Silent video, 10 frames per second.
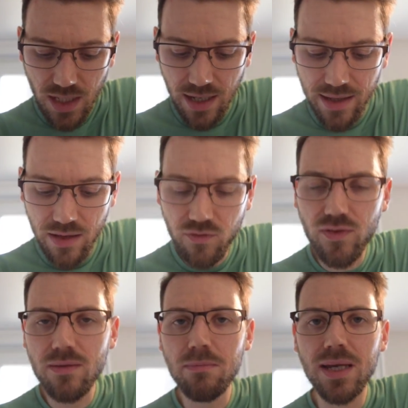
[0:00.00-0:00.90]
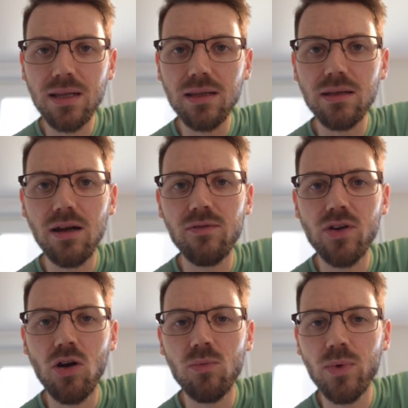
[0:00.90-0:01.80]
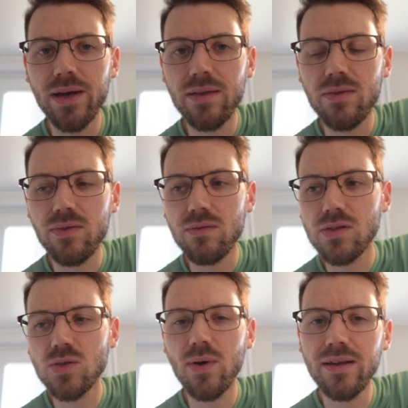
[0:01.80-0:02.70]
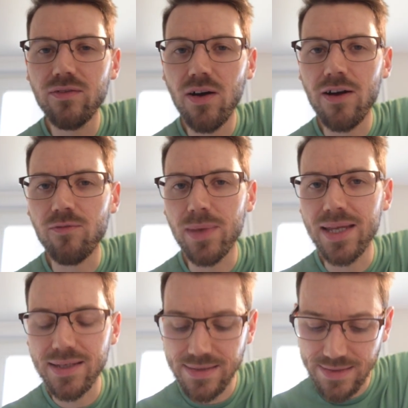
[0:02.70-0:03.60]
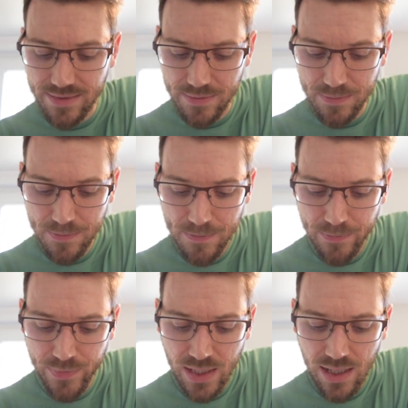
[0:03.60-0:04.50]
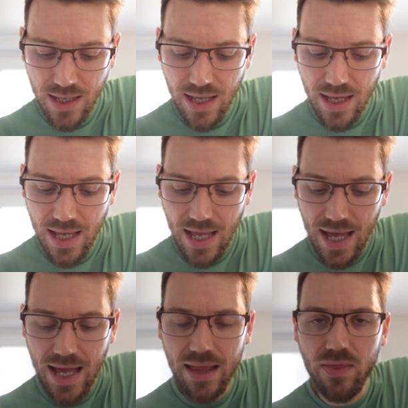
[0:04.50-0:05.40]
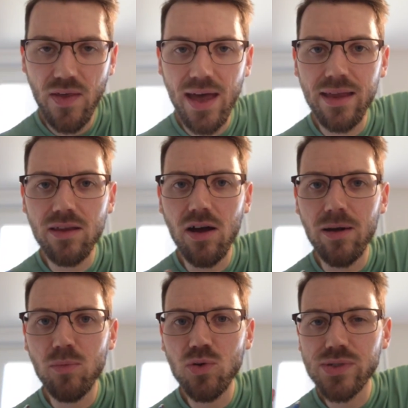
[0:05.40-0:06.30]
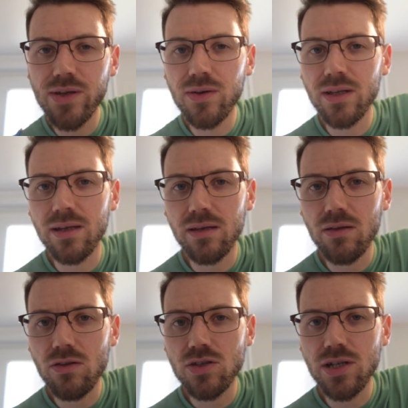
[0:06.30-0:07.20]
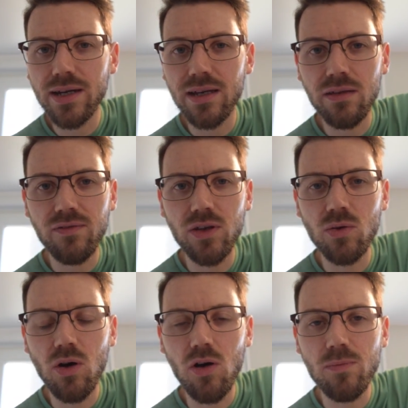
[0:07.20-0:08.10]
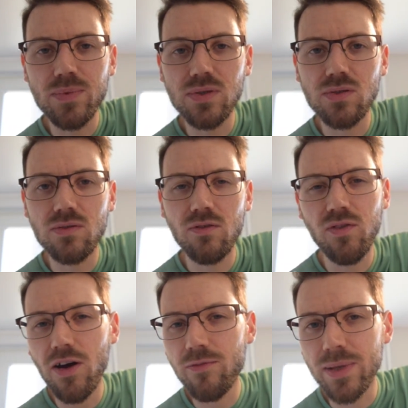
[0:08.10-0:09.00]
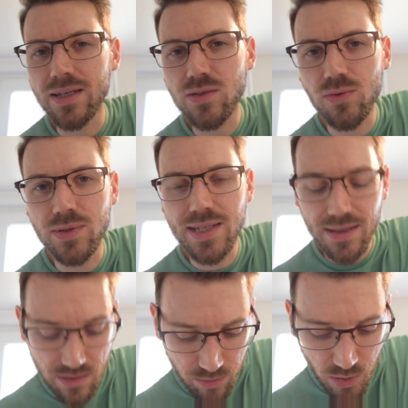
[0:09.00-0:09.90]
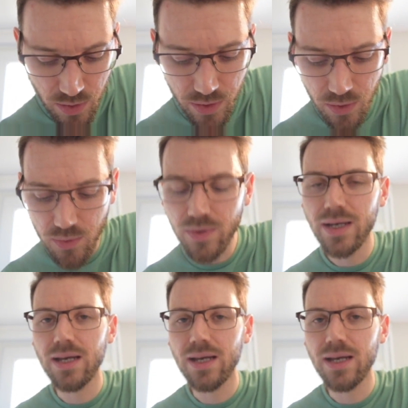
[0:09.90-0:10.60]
and then for the middle I've gone with 25 minutes and then I'm also gonna chuck in a few hops 5 minutes towards the end of the boil